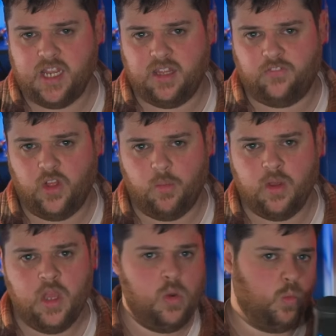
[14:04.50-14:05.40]
any other
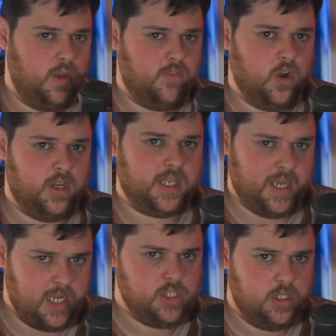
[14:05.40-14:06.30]
film. We've got a
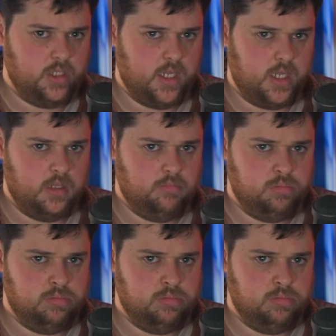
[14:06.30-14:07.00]
casualty.